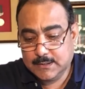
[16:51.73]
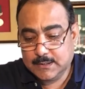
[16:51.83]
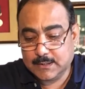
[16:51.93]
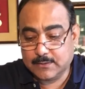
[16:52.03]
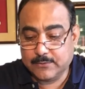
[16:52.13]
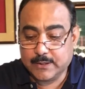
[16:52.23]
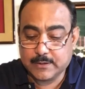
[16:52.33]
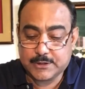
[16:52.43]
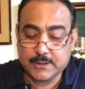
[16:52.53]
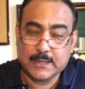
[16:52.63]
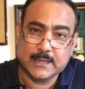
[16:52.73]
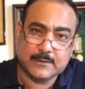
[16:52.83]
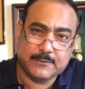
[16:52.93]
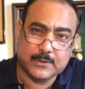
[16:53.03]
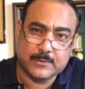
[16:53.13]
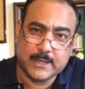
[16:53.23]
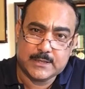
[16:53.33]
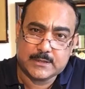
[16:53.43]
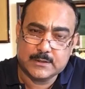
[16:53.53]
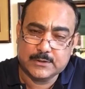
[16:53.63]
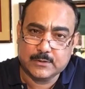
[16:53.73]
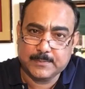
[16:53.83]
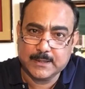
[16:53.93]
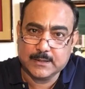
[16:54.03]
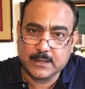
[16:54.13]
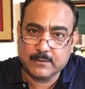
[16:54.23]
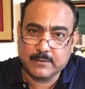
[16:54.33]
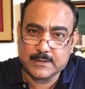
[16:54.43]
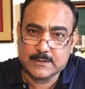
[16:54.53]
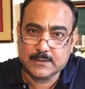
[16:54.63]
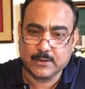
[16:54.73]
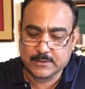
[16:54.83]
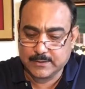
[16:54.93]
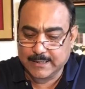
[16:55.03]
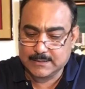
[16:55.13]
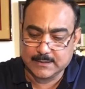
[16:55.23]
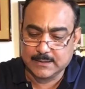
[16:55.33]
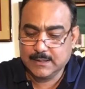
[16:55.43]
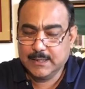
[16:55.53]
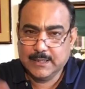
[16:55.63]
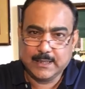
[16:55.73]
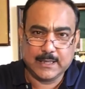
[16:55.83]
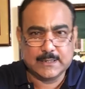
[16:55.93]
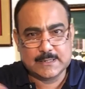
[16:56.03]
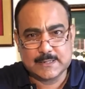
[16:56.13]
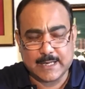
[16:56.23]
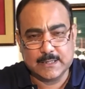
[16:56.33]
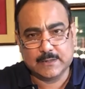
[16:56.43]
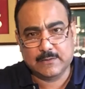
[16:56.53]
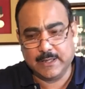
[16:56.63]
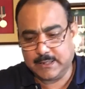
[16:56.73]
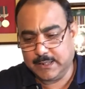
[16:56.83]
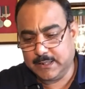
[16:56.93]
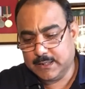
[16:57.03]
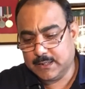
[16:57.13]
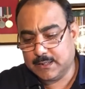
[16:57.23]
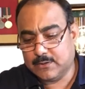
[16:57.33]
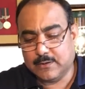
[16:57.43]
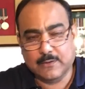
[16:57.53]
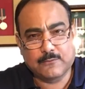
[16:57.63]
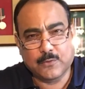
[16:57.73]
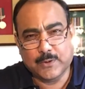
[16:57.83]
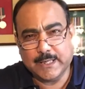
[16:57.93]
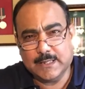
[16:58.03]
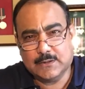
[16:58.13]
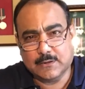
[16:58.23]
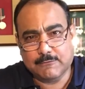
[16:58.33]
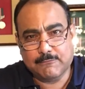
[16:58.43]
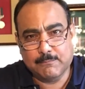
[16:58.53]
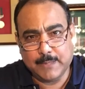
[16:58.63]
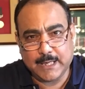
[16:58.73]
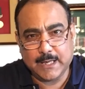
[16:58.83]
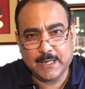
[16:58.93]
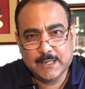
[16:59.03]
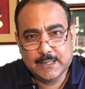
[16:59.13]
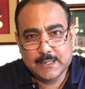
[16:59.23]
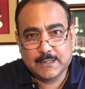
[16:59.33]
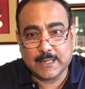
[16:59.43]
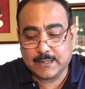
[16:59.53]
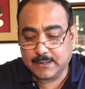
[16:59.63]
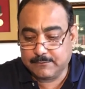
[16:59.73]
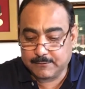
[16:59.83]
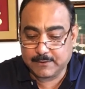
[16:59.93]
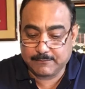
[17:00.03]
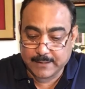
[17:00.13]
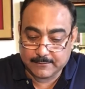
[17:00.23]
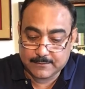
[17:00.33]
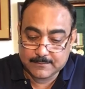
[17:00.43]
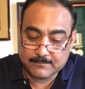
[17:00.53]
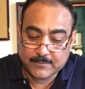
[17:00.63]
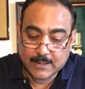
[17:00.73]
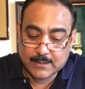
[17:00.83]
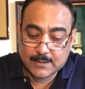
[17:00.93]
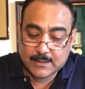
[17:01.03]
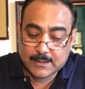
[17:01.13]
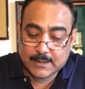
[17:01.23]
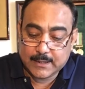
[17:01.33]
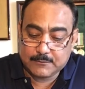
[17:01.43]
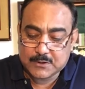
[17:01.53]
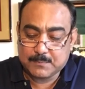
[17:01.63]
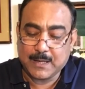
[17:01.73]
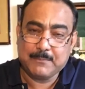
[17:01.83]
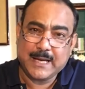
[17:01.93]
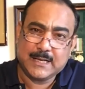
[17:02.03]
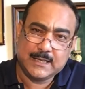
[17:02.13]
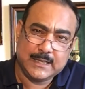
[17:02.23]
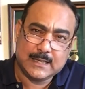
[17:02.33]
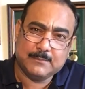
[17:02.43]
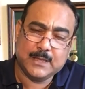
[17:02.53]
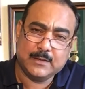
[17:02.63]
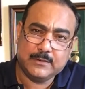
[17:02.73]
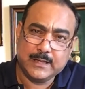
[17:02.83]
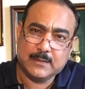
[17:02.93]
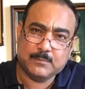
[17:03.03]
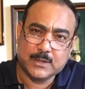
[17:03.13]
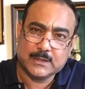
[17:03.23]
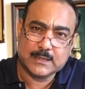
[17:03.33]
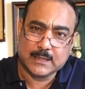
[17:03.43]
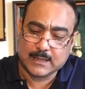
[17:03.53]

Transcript: where Russia and a few Eastern European countries got together and they signed a treaty on 14th of May 1955. It was primarily a military and political